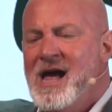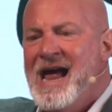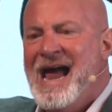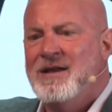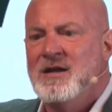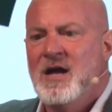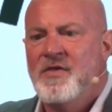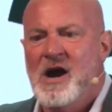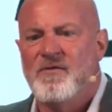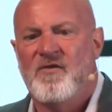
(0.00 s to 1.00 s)
And
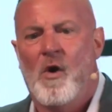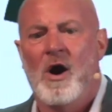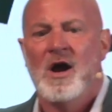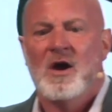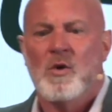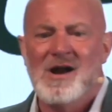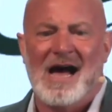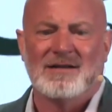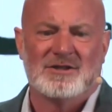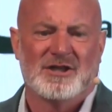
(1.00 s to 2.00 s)
therefore, we're
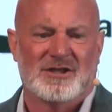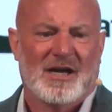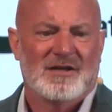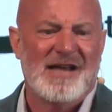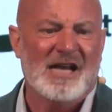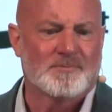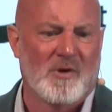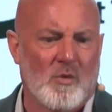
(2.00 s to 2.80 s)
not just desperate.